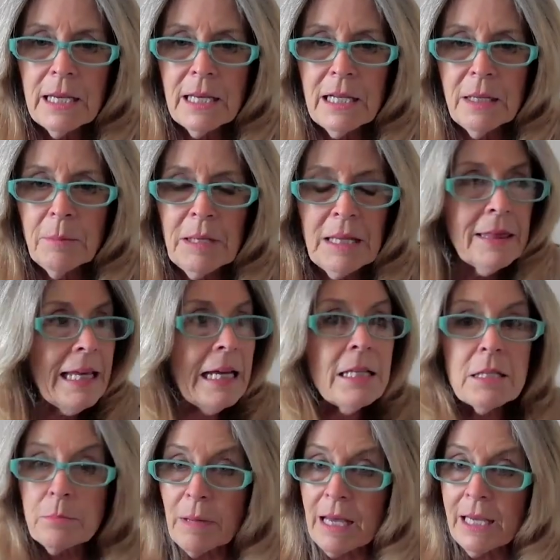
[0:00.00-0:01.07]
And I mean,
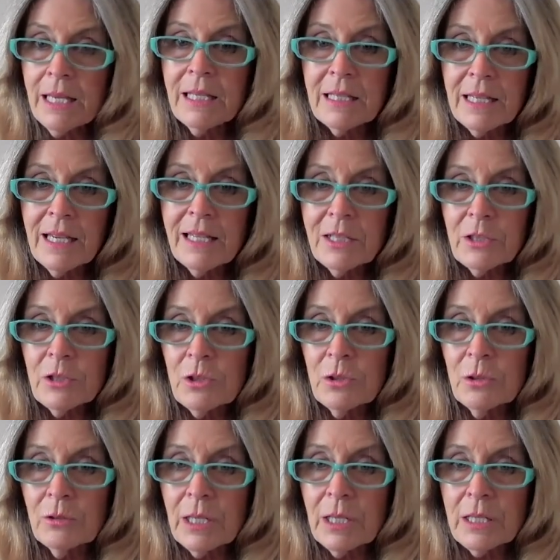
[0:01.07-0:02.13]
that's my
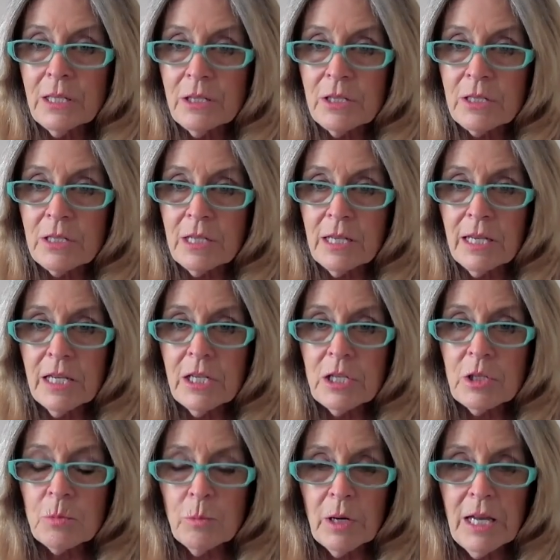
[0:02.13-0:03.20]
attitude as
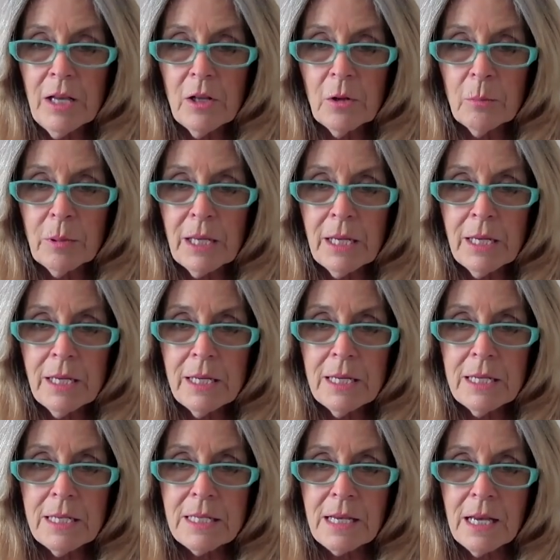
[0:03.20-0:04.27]
well,
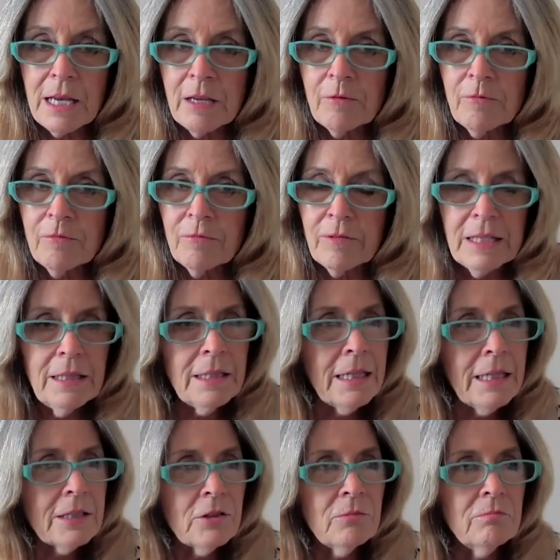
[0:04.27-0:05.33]
because I feel
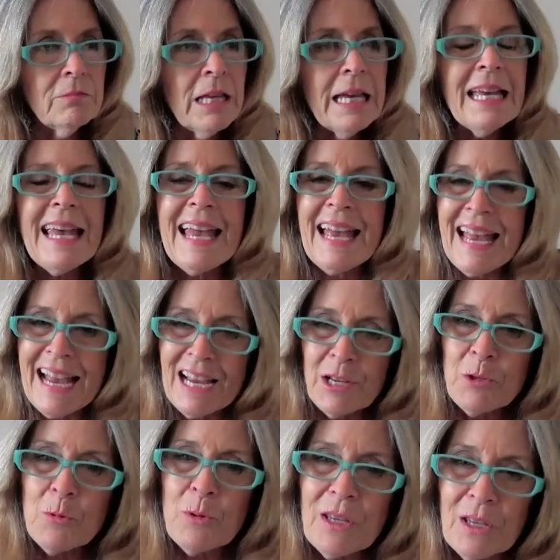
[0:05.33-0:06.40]
like
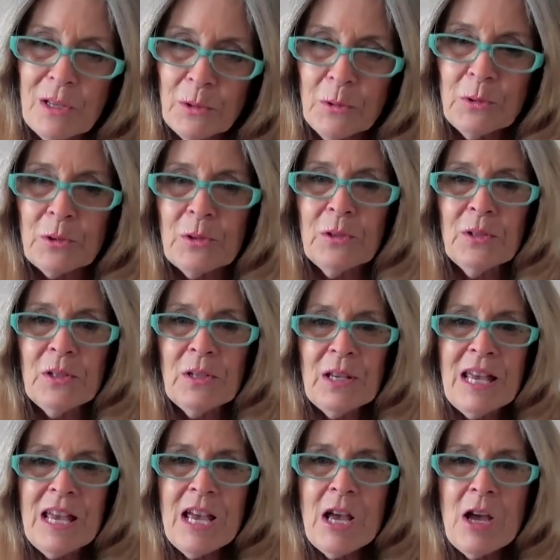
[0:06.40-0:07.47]
as we get older,
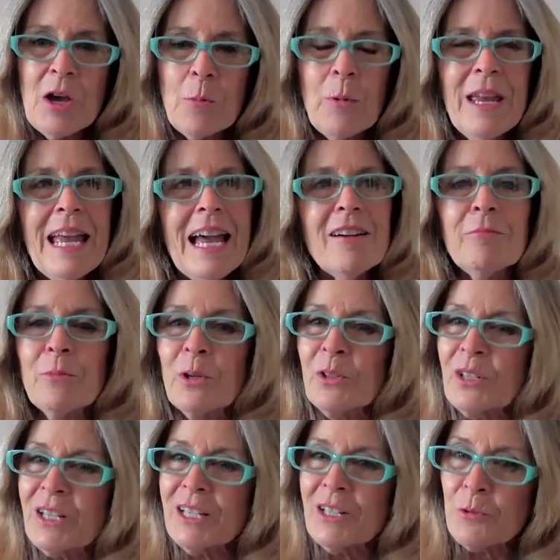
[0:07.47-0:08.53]
we have more
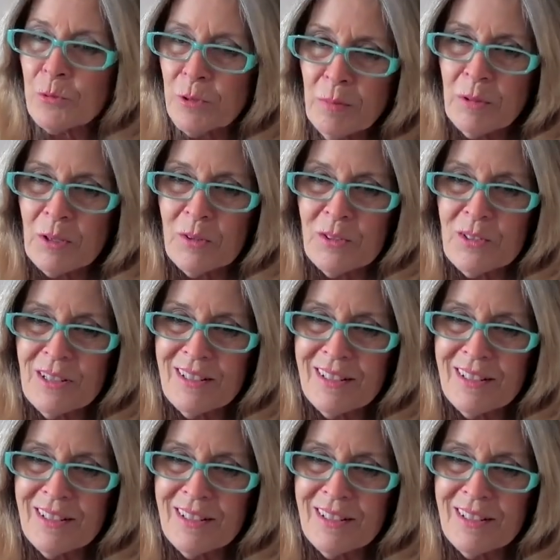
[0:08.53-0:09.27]
to contribute.